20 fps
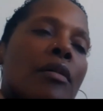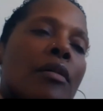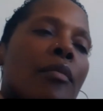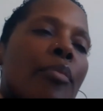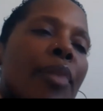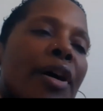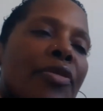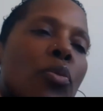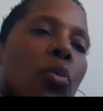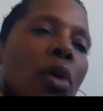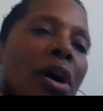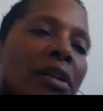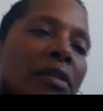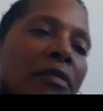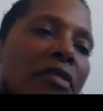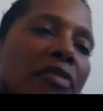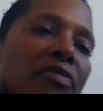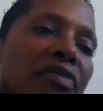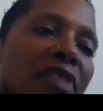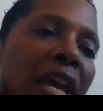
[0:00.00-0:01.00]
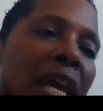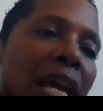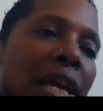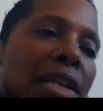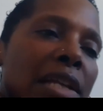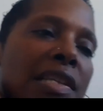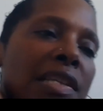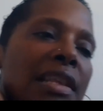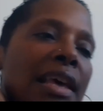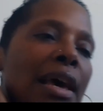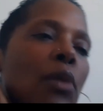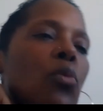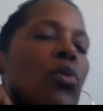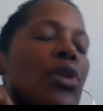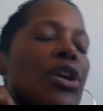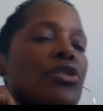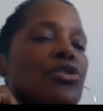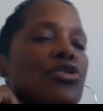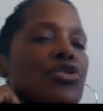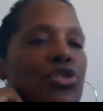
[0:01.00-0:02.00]
But one of the things that
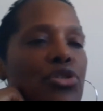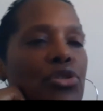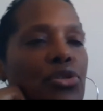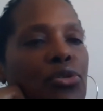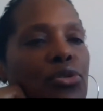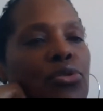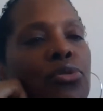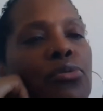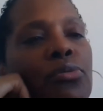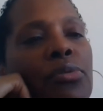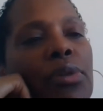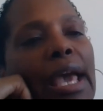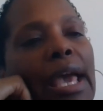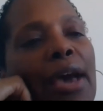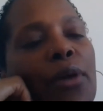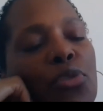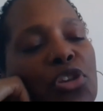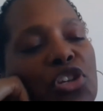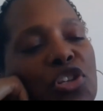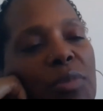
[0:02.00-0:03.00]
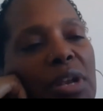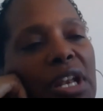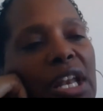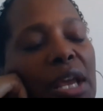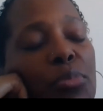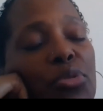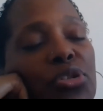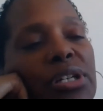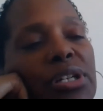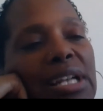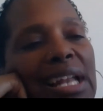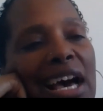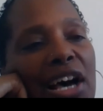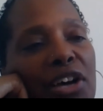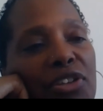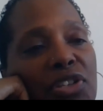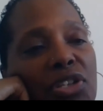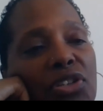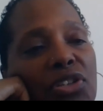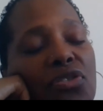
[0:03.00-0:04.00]
we do at Richmond Neighborhood
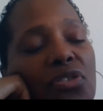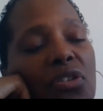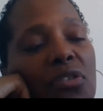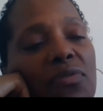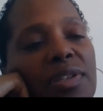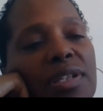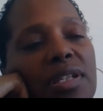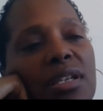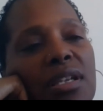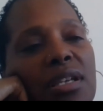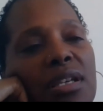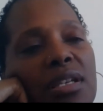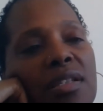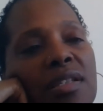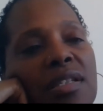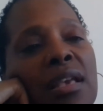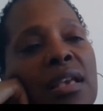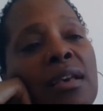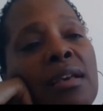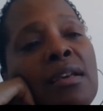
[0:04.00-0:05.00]
Housing Services